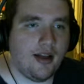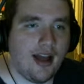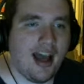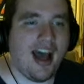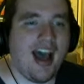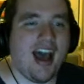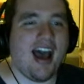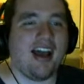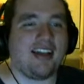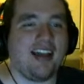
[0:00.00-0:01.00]

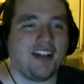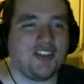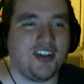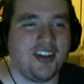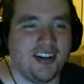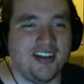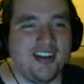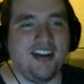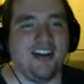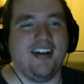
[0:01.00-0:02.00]
Haha! Gotcha!
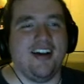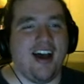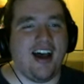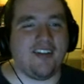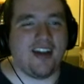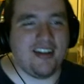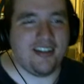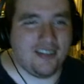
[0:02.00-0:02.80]
Alright,